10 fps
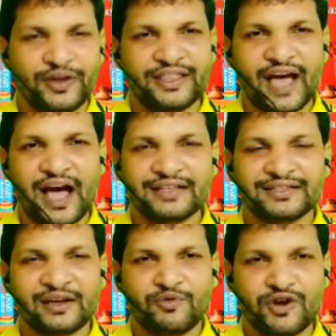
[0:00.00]
To
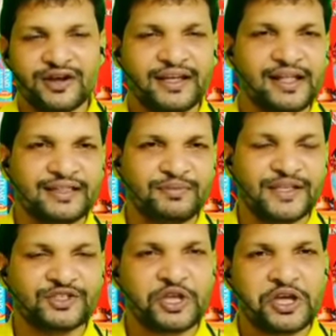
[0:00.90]
enhance community health
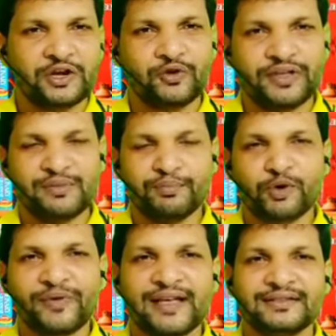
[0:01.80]
means to
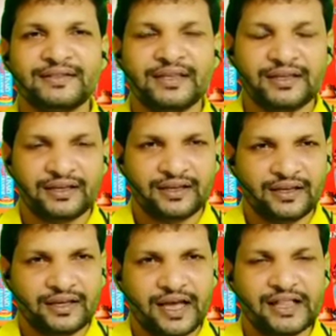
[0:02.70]
improvise the
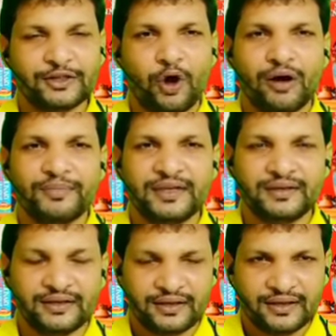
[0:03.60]
health of
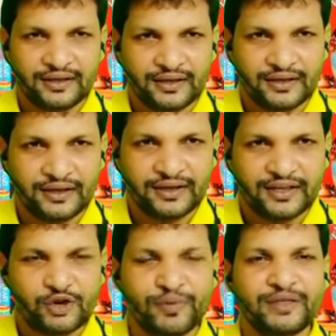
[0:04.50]
the
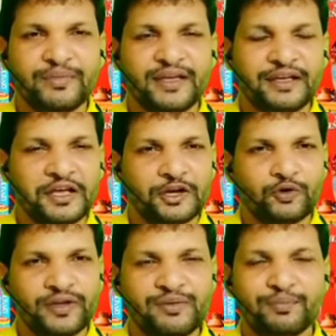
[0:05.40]
human
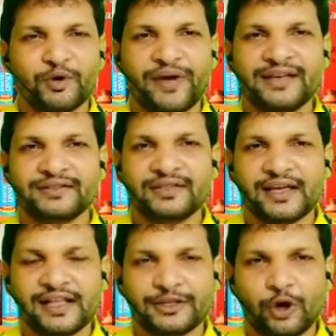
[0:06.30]
being, to improvise
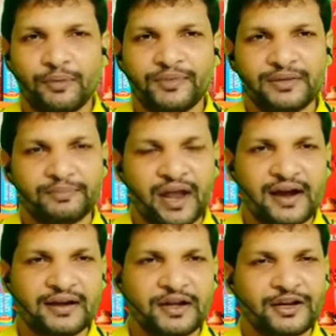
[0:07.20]
the health of the
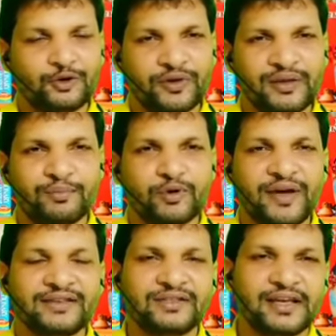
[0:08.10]
plant, to
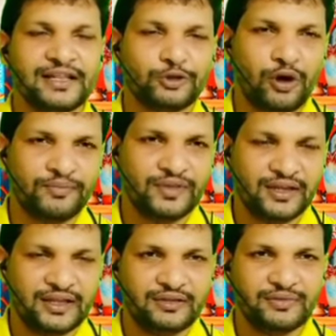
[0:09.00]
improvise the health of
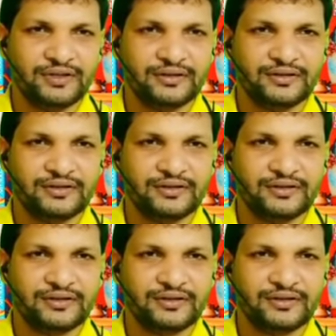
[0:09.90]
the animal.